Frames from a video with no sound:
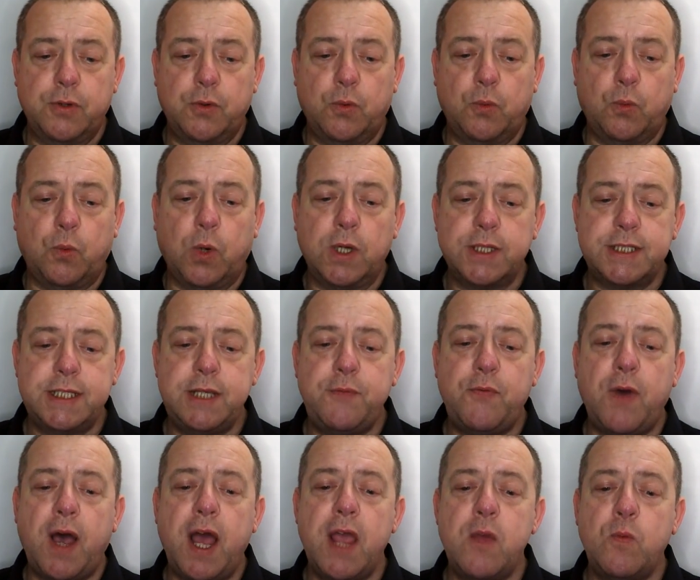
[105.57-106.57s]
what if
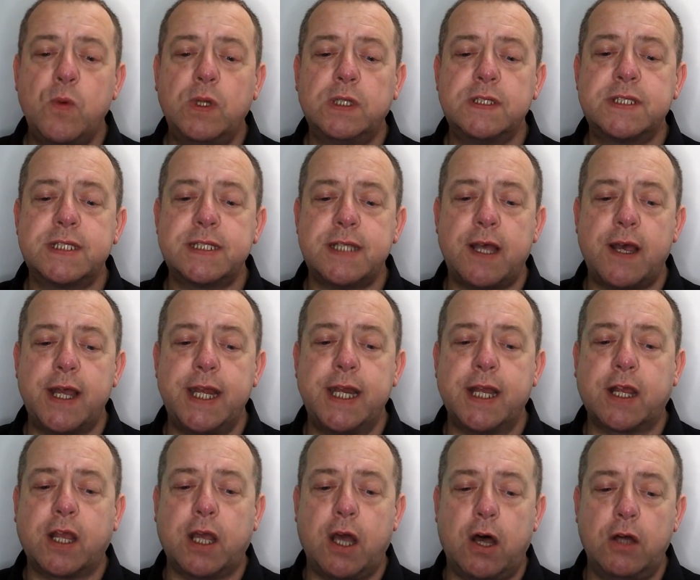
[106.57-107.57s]
I will sign a
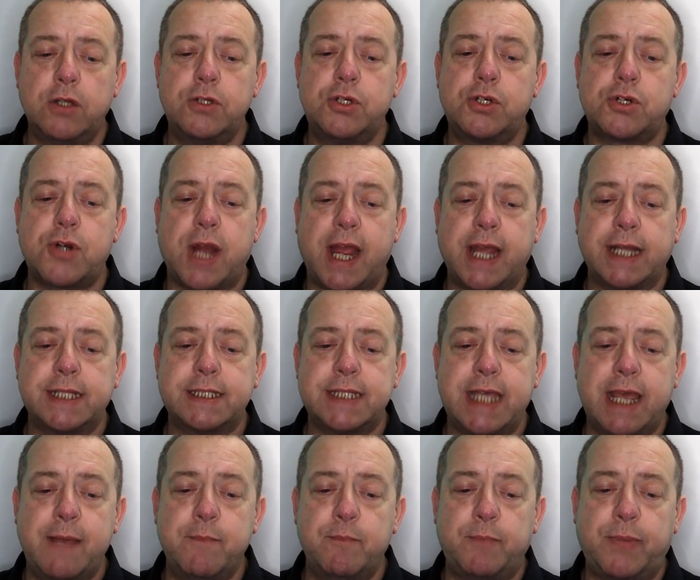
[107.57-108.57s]
contract
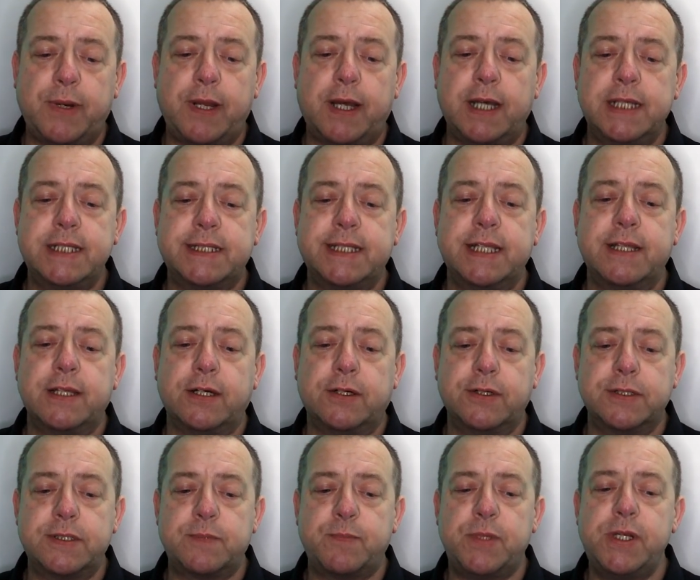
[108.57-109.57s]
implies that the
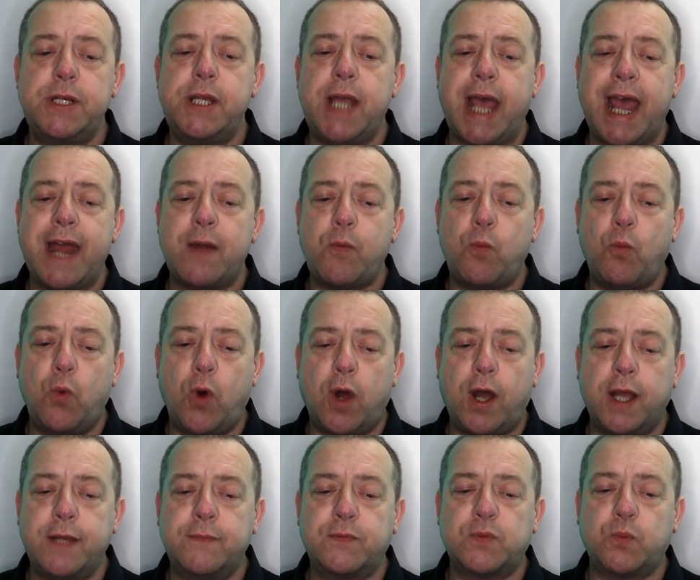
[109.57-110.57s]
husband and
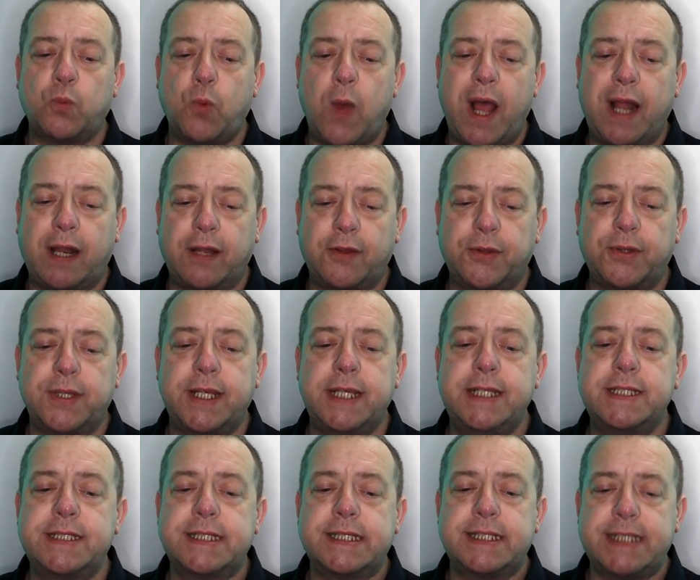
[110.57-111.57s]
wife's wealth
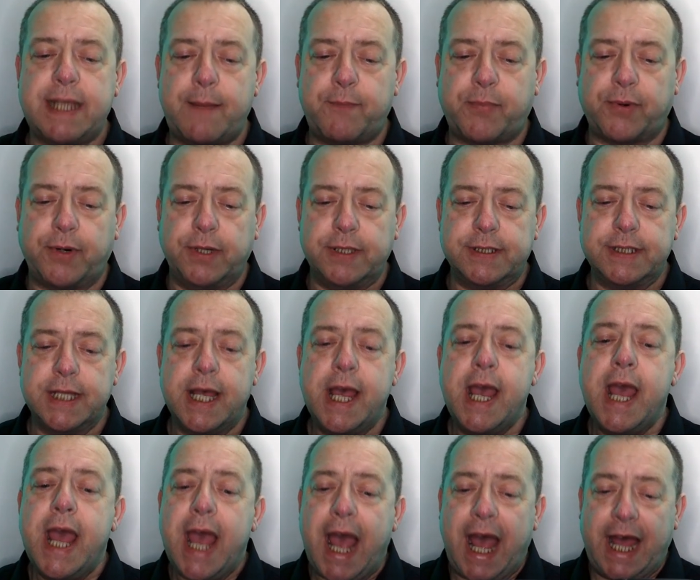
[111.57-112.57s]
is separate
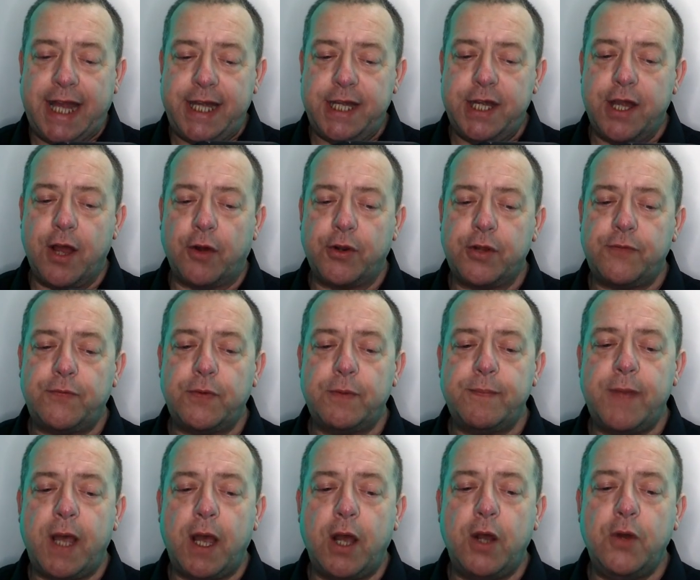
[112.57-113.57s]
and none of
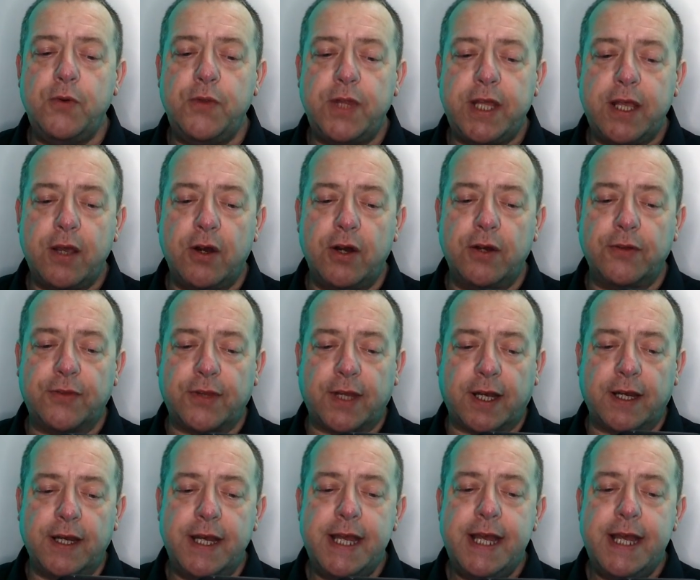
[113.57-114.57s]
them owe the other